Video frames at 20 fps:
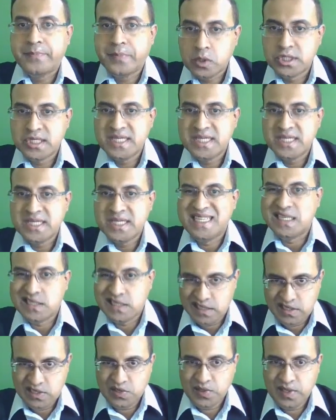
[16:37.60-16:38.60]

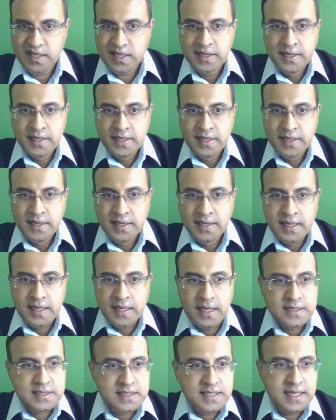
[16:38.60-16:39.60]
procedure. Okay,
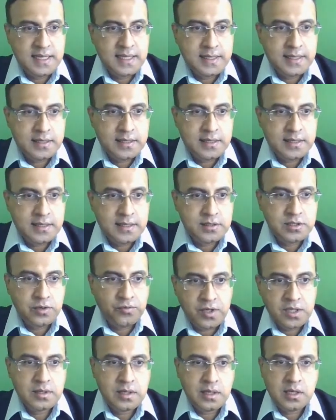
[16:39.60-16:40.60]
and then the
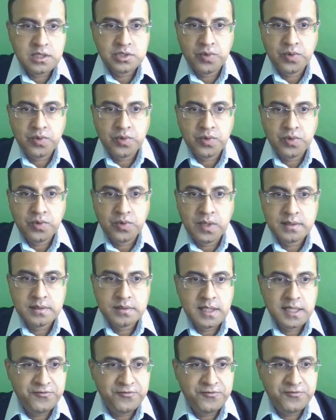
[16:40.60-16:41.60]
one last
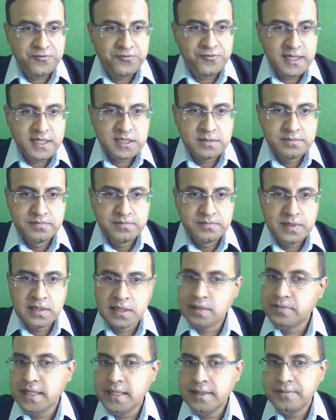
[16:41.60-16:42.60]
one, a very simple
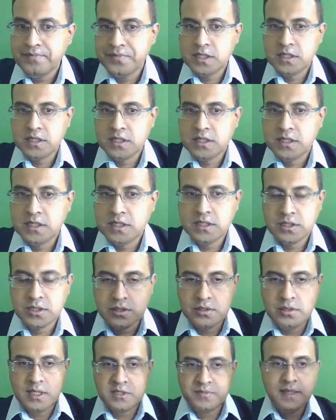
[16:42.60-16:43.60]
remedy, which
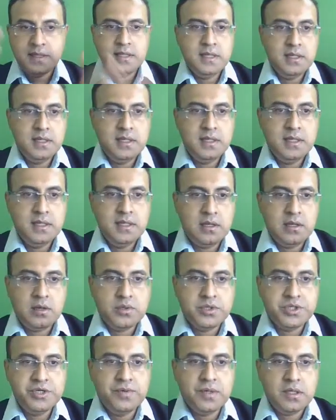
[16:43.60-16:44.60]
is respecting
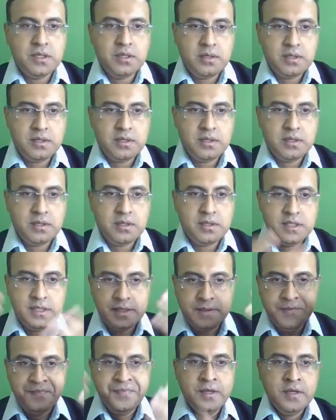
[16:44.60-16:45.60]
Lord Shiva, or
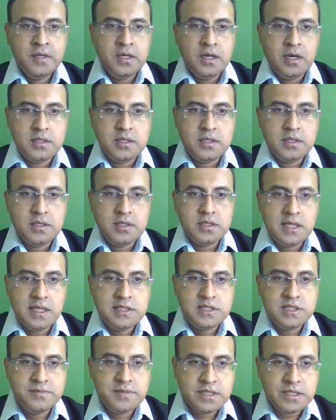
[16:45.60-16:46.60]
the
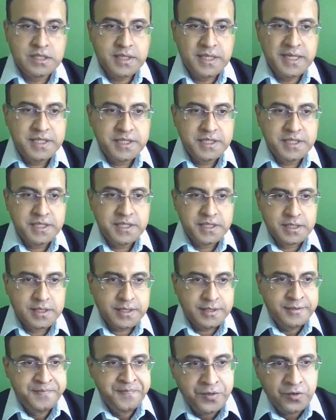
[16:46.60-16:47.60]
ultimate
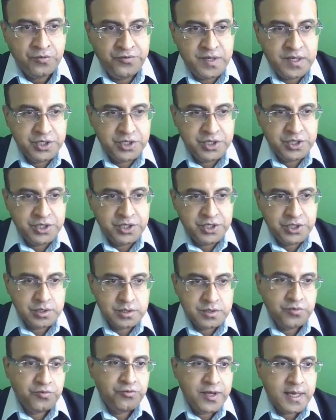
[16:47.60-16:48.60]
creator. We
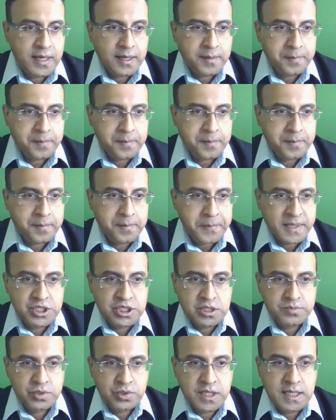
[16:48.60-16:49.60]
should wear
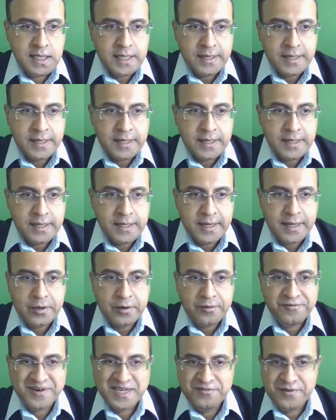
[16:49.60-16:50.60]
Panchamukhi
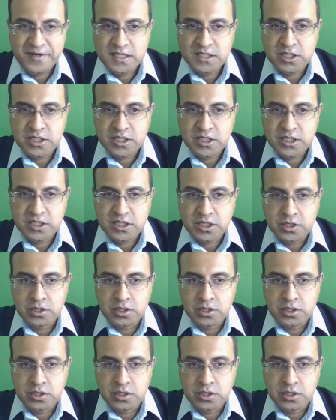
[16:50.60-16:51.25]
or five-faced